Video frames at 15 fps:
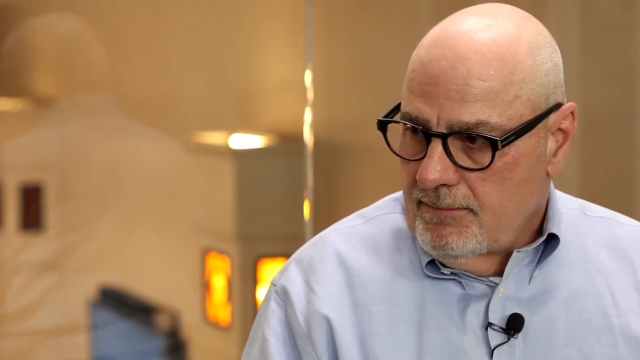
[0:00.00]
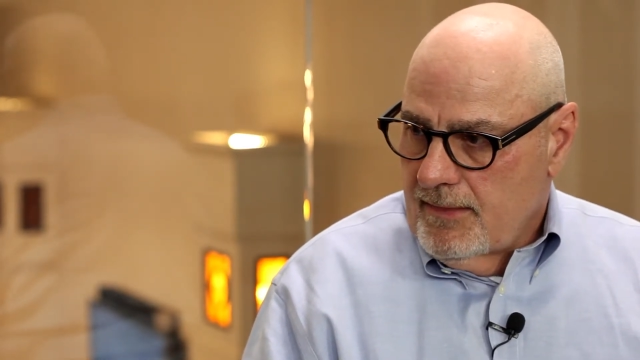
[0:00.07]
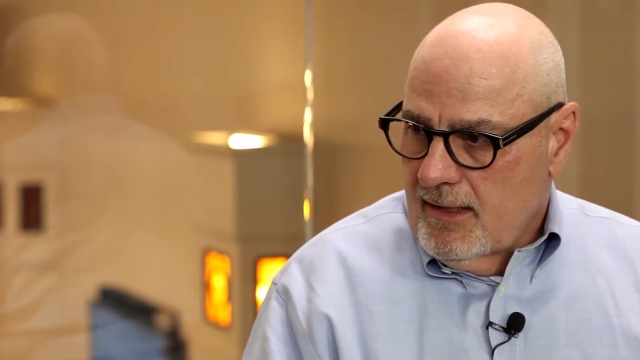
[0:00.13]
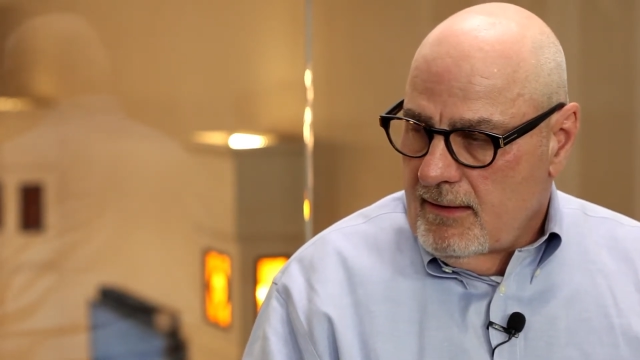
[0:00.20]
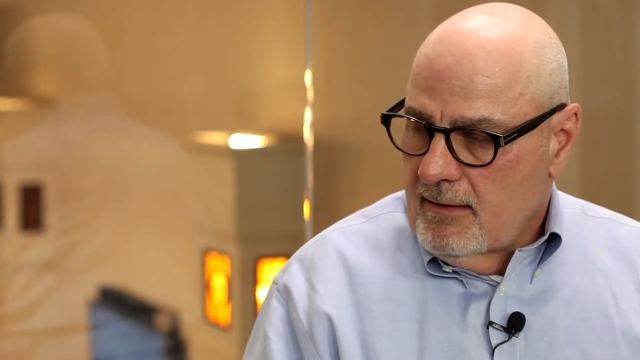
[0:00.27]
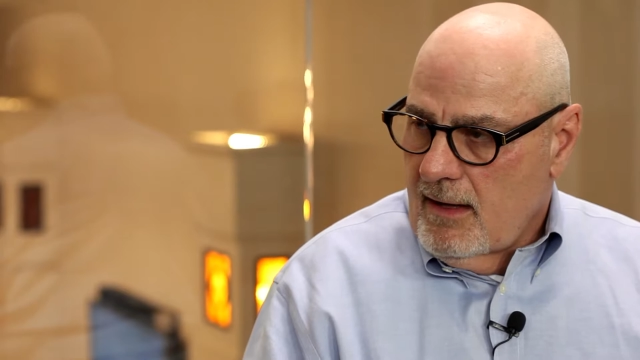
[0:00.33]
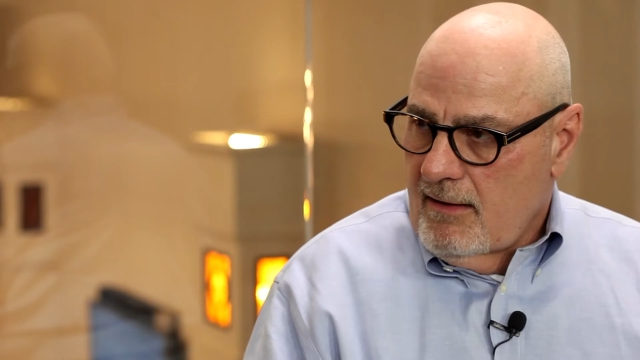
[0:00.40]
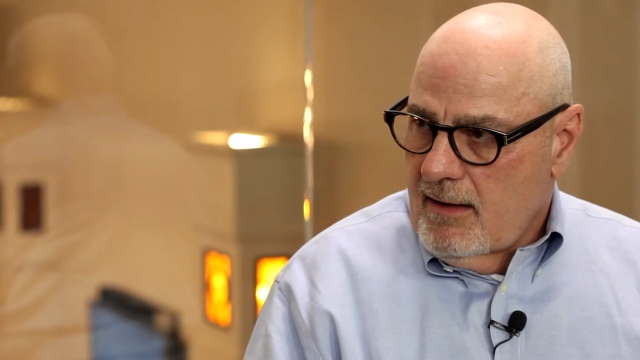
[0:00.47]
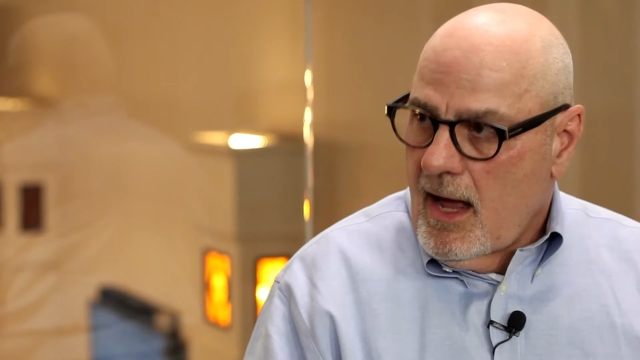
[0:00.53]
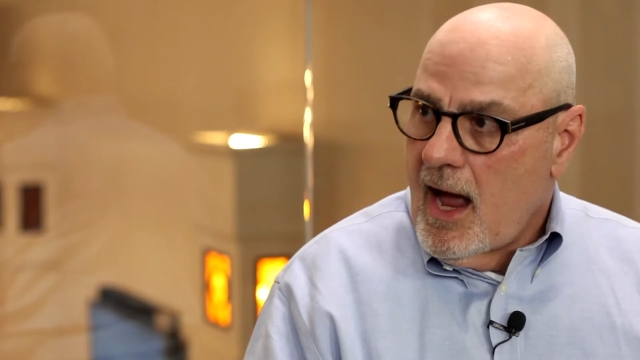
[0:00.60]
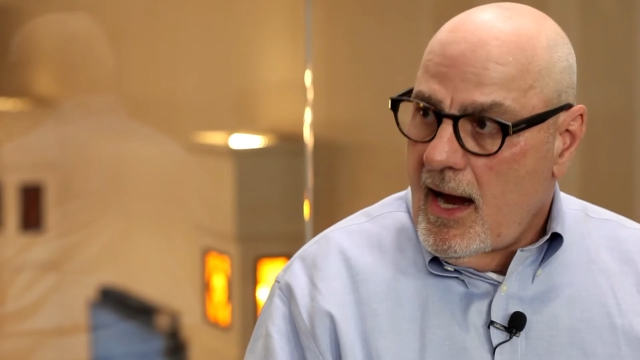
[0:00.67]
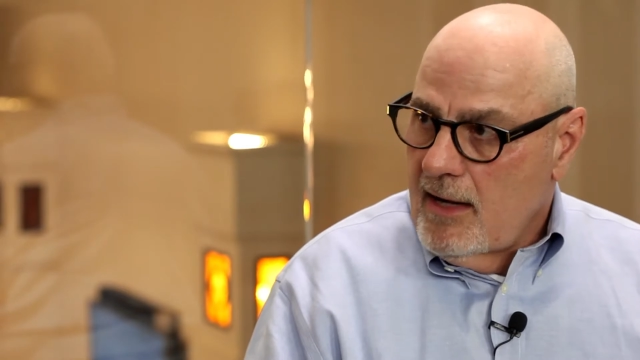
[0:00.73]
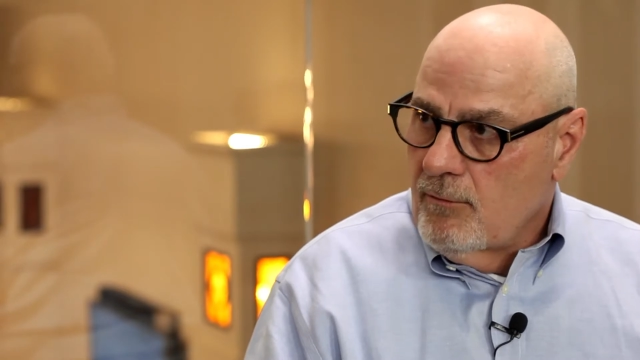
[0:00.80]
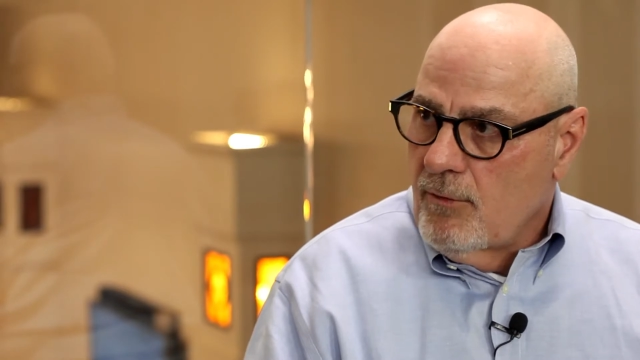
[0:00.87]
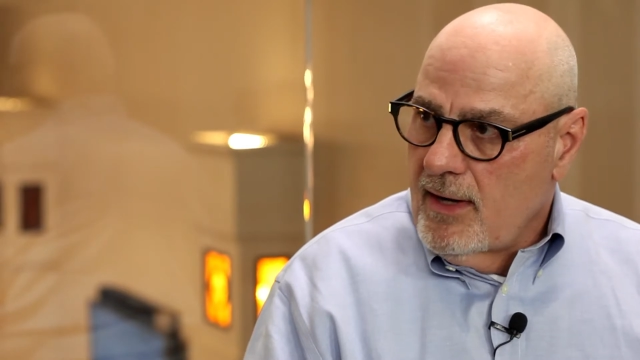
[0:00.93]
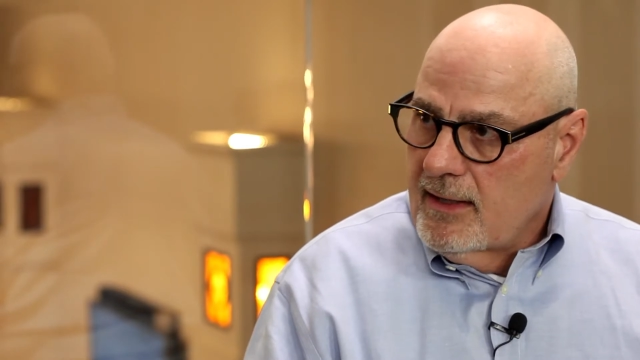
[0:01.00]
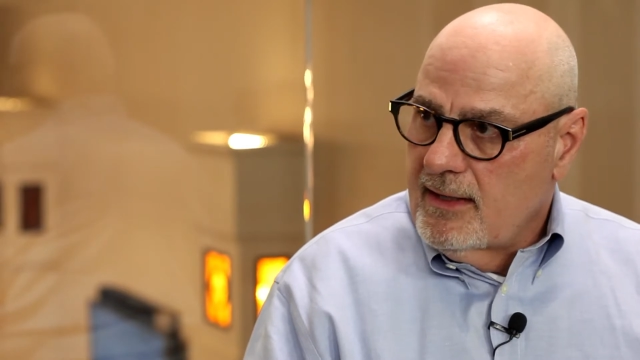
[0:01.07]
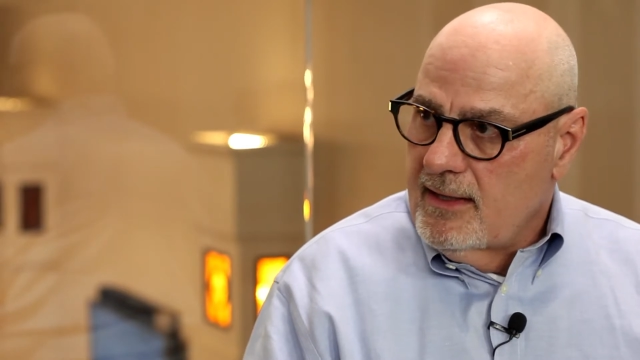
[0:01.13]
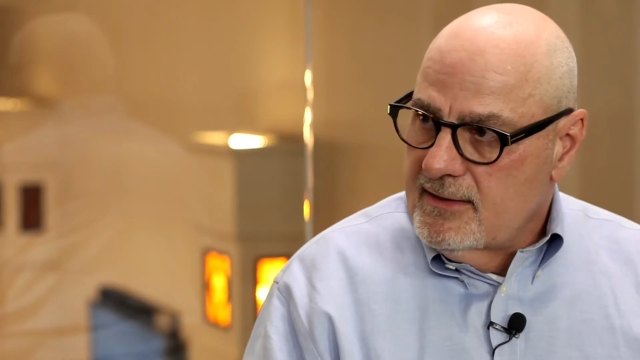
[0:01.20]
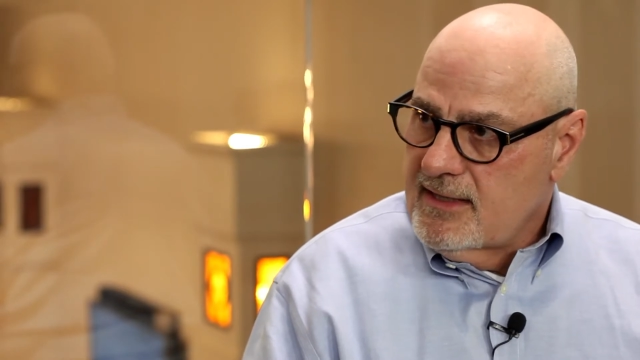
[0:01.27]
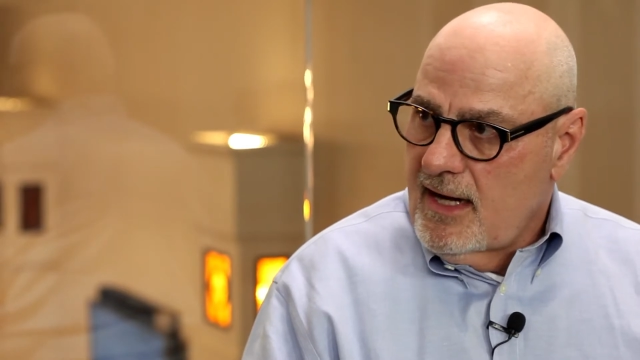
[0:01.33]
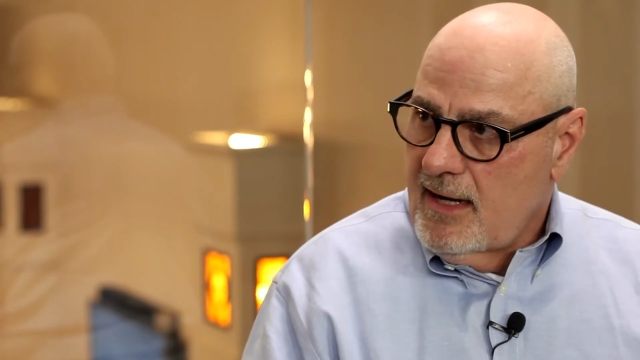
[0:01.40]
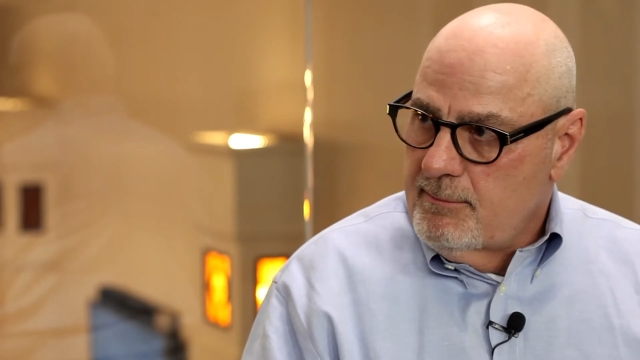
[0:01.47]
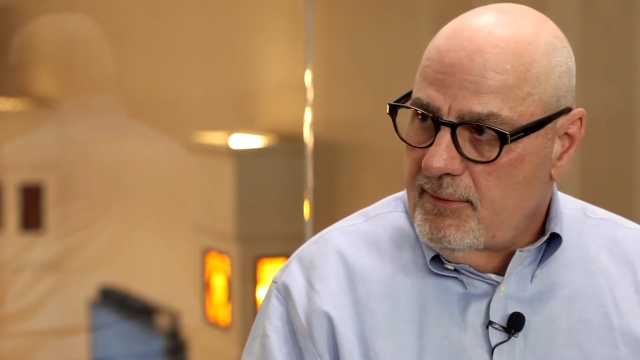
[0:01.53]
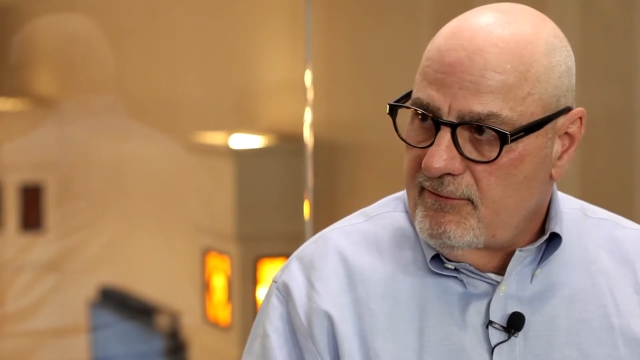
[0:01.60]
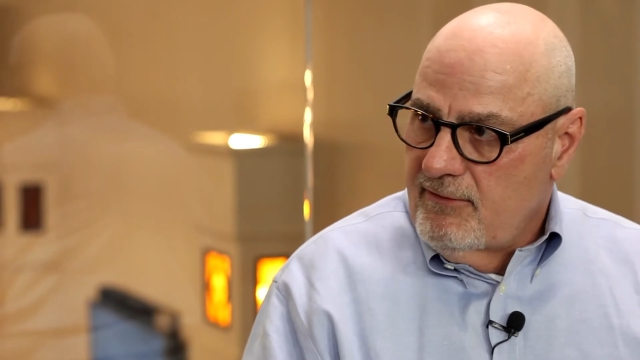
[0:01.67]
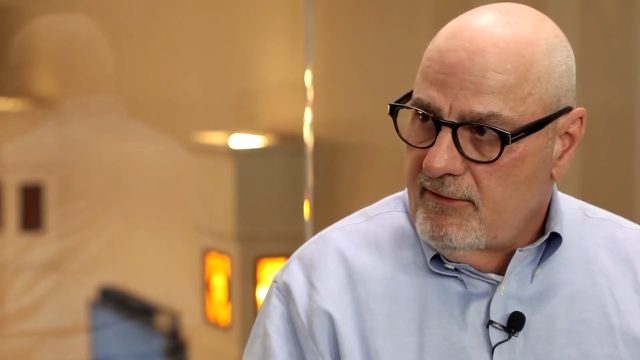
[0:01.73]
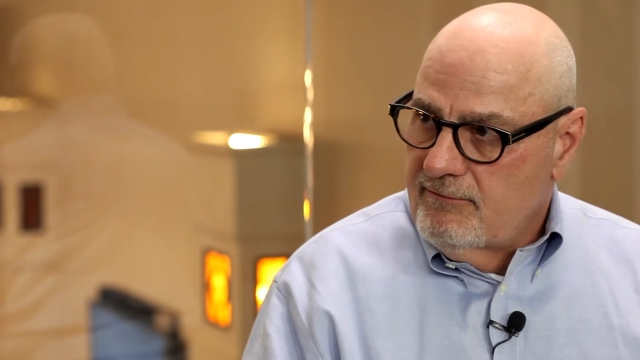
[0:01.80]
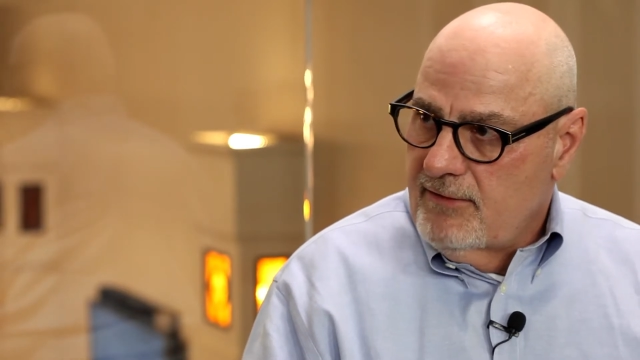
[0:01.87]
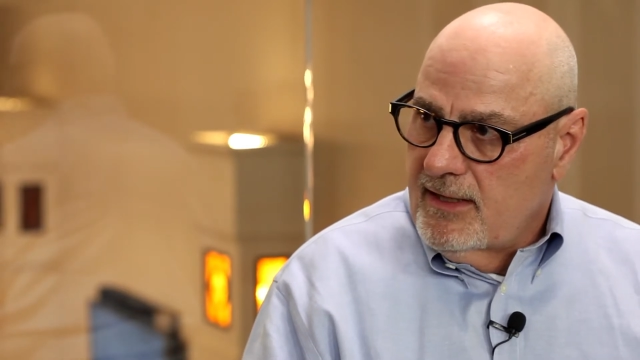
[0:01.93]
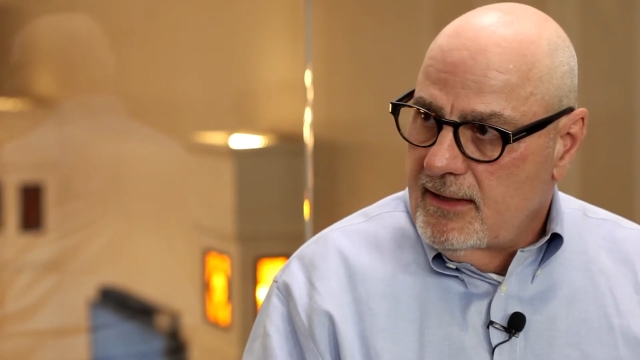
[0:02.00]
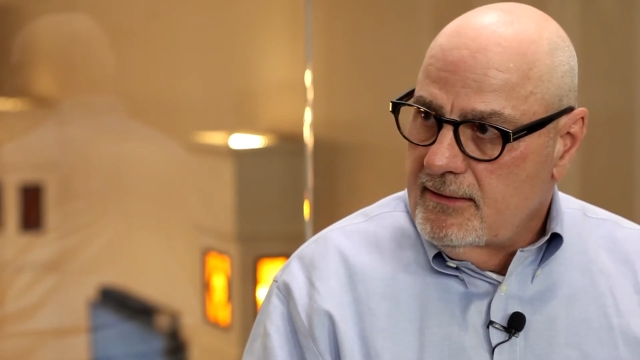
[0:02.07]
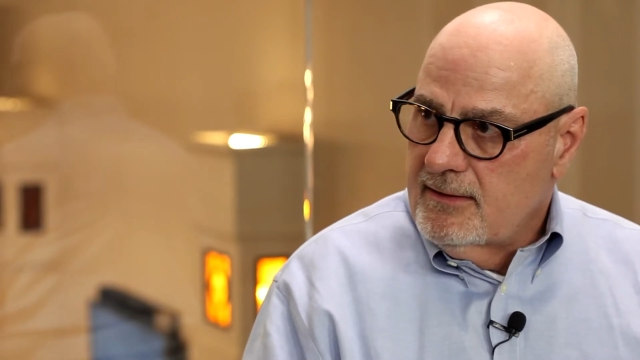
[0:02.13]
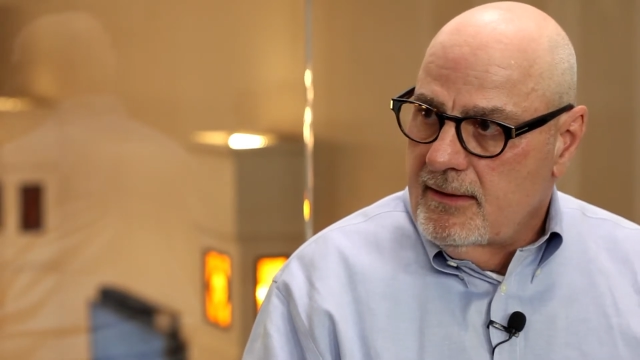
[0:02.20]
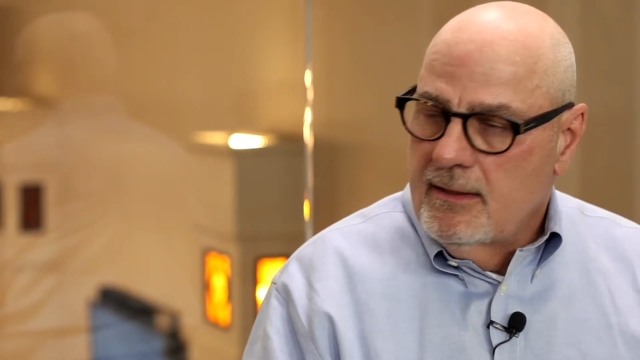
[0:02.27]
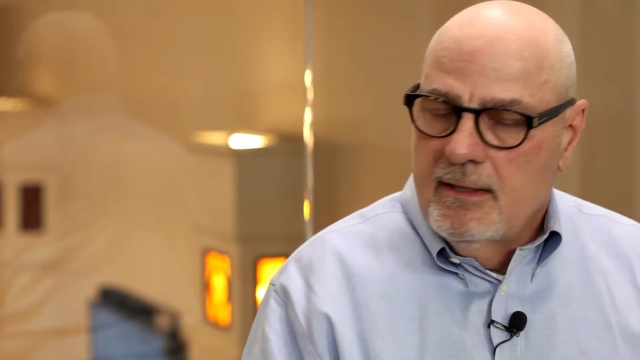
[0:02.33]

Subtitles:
a high-ranking type of event.